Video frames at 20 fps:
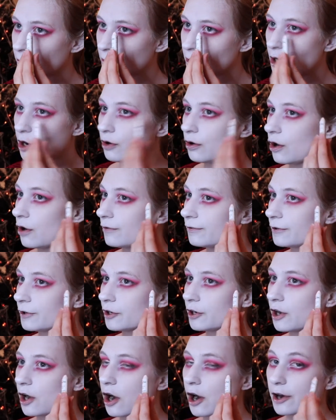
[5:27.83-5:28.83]
go
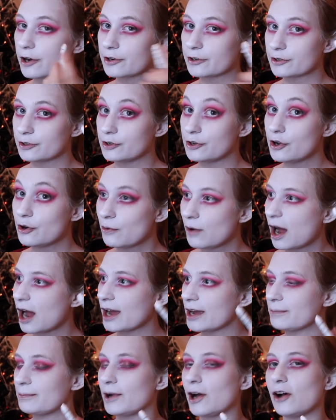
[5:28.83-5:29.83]
over our new
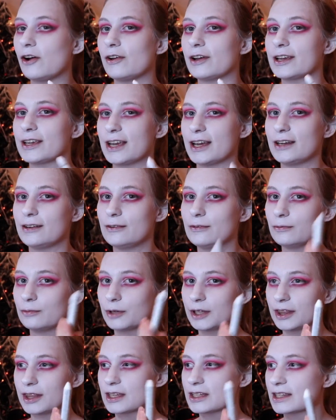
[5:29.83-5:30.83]
eyeball again
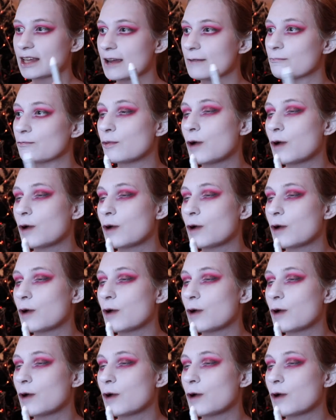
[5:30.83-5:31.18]
with the same